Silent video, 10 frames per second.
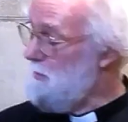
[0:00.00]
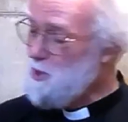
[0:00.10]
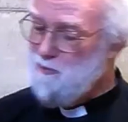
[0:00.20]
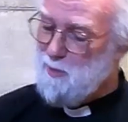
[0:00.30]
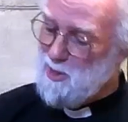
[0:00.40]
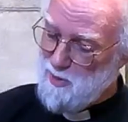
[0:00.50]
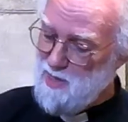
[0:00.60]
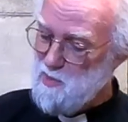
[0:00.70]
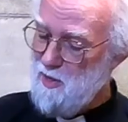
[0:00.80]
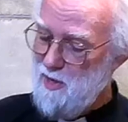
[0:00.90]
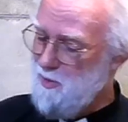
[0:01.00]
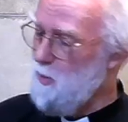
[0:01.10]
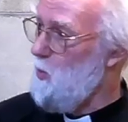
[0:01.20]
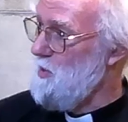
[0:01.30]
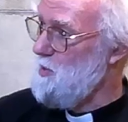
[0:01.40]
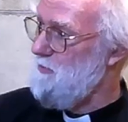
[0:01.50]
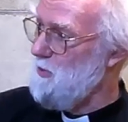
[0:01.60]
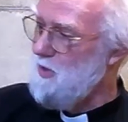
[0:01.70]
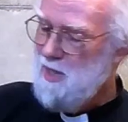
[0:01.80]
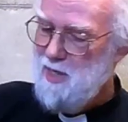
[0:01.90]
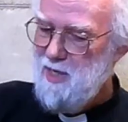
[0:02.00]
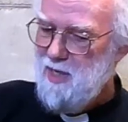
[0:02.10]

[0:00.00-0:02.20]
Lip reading: Measure for Measure. There's another wonderful